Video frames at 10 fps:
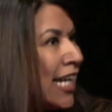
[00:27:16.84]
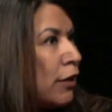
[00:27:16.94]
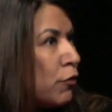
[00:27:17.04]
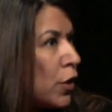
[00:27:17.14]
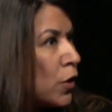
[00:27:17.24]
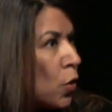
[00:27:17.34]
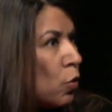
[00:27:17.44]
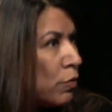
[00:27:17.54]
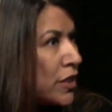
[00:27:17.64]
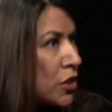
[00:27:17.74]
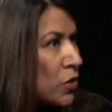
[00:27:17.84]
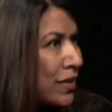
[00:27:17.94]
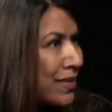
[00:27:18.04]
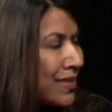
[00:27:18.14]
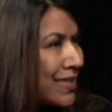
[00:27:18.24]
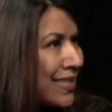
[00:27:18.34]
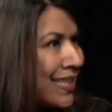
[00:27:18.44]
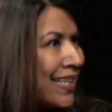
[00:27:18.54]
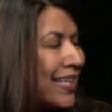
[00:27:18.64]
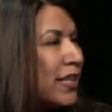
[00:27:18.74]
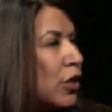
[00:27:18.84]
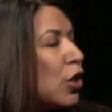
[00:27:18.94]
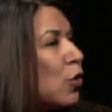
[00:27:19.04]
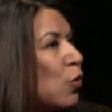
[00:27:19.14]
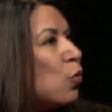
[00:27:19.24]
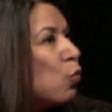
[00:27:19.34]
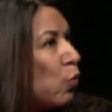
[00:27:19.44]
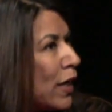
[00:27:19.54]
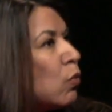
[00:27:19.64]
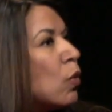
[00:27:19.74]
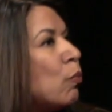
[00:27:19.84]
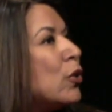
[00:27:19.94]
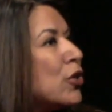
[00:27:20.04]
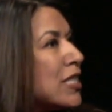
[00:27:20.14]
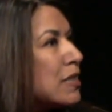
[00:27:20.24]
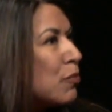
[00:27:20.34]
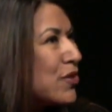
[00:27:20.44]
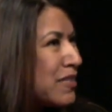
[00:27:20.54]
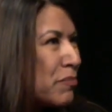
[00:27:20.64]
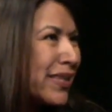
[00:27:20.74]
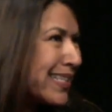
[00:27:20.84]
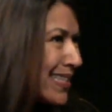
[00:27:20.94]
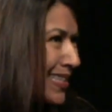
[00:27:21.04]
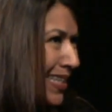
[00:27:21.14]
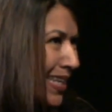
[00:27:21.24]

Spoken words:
if there are homeless students, we will put the supports in place.